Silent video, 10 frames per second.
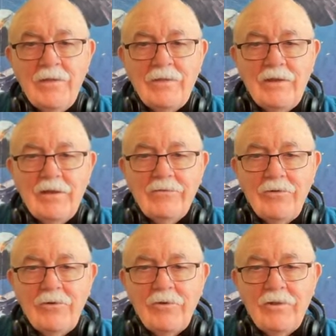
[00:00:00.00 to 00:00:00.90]
The next
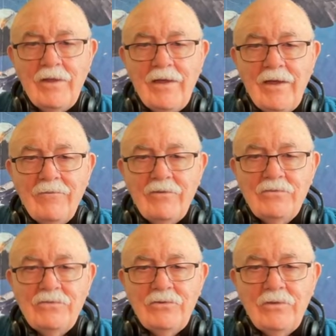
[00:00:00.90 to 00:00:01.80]
article I have is
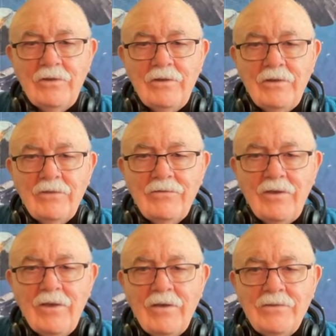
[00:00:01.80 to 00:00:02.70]
Julian
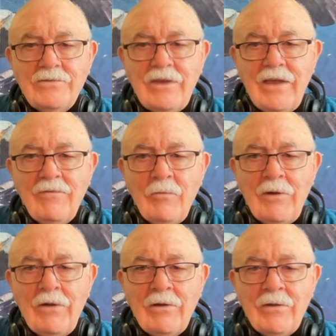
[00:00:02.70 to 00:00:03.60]
Assange Gave
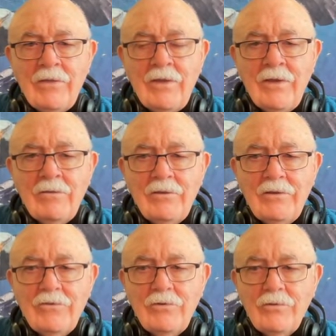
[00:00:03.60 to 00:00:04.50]
America the
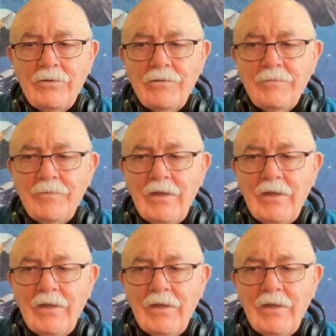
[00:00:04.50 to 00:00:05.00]
Ugly Truth.